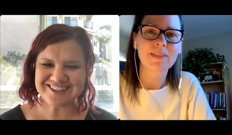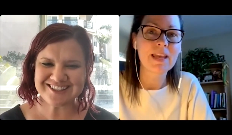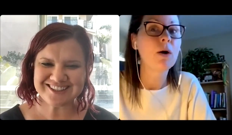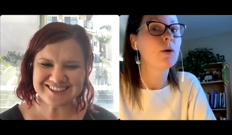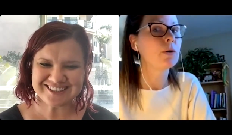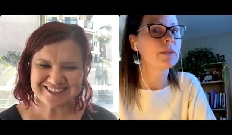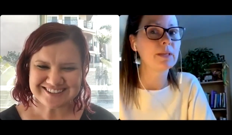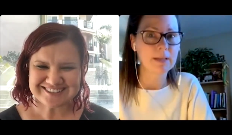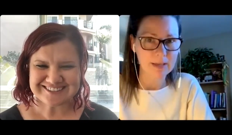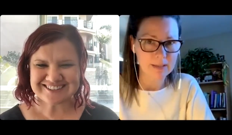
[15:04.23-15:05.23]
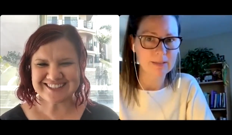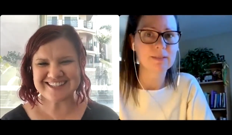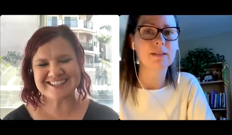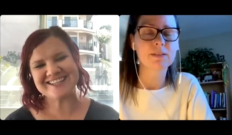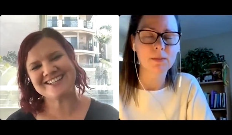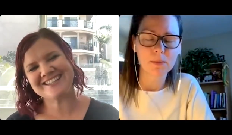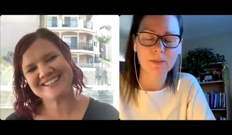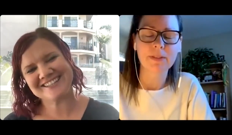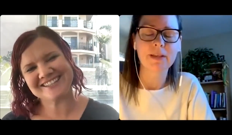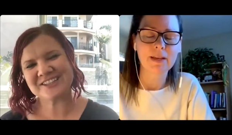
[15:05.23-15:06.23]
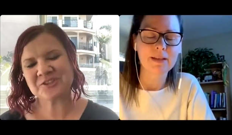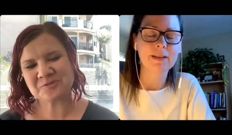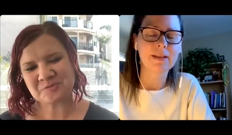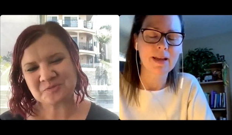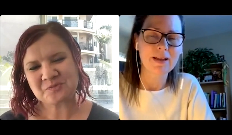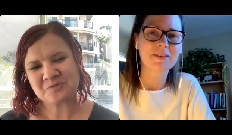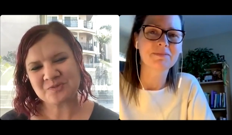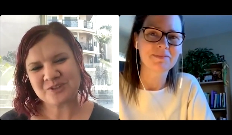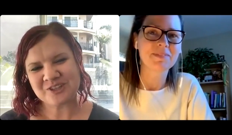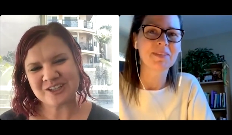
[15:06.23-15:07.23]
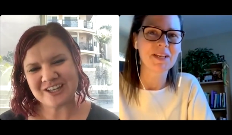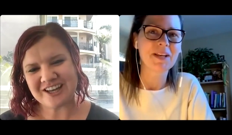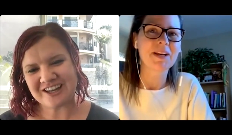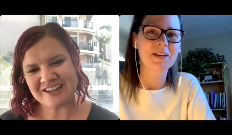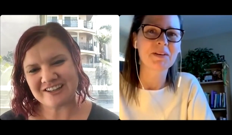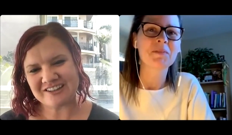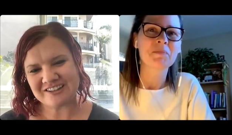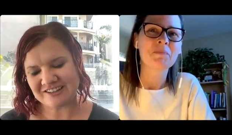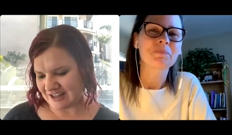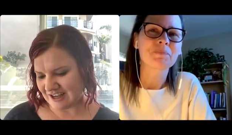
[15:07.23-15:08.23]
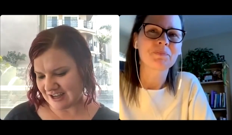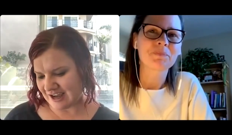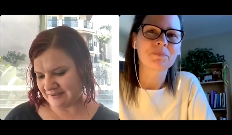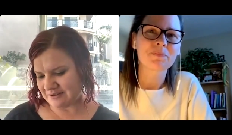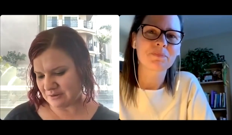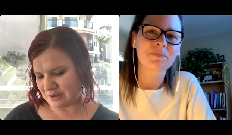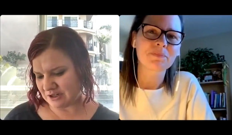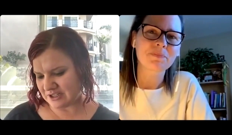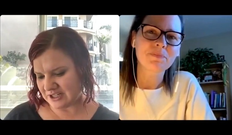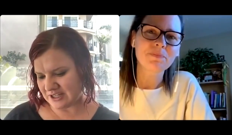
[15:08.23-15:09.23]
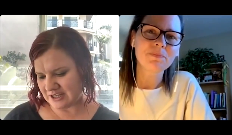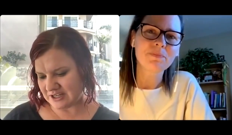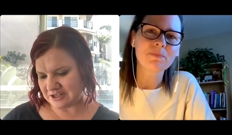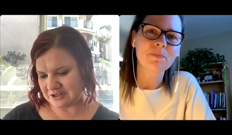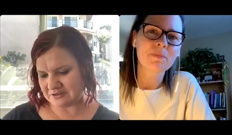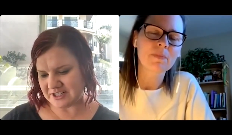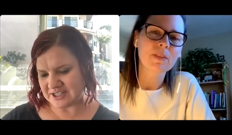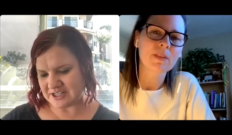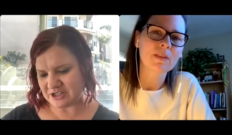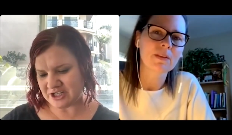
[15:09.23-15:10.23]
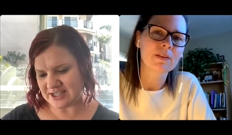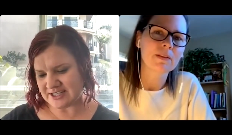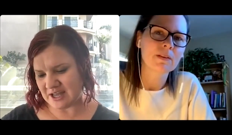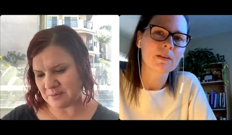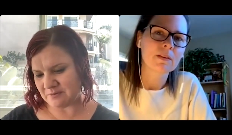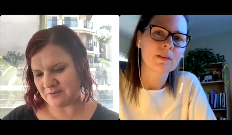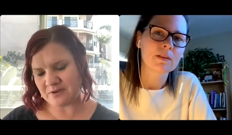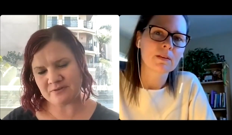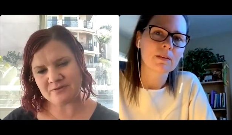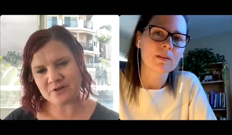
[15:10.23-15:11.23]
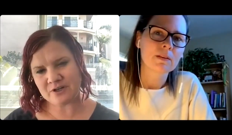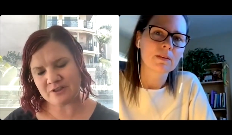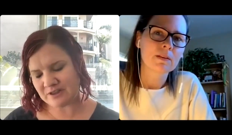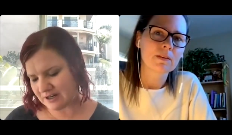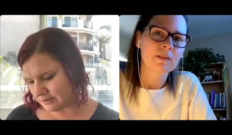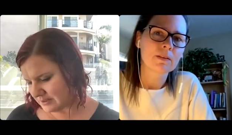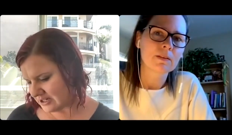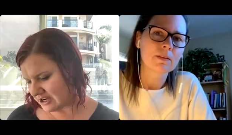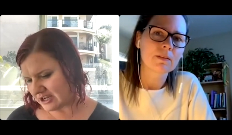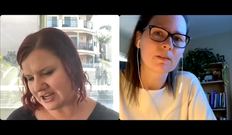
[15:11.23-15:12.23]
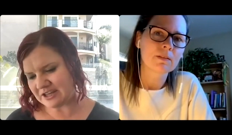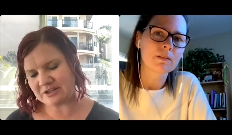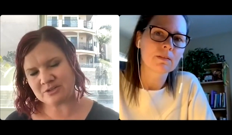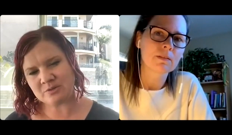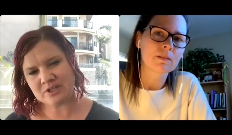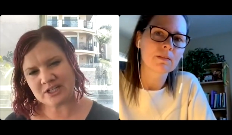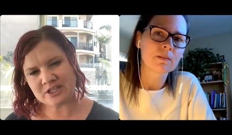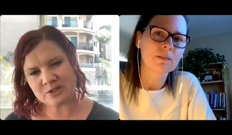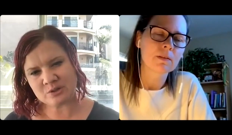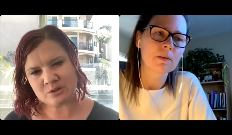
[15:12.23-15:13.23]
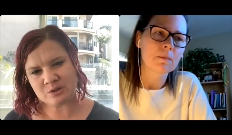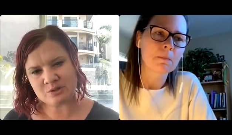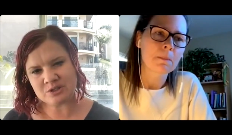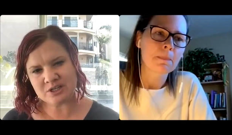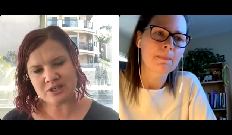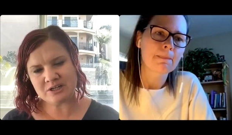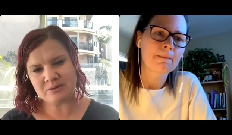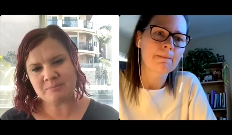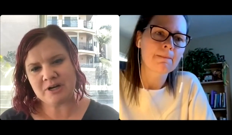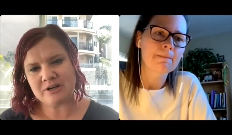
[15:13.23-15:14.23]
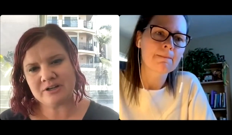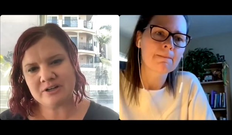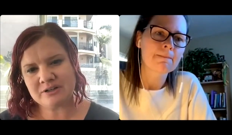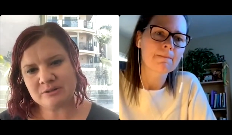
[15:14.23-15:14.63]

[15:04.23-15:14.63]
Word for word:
Speaker 1: yeah oh they get it they totally get it yeah. yeah have you learned anything in your research that's helpful for therapy dog handlers when they do lose their partner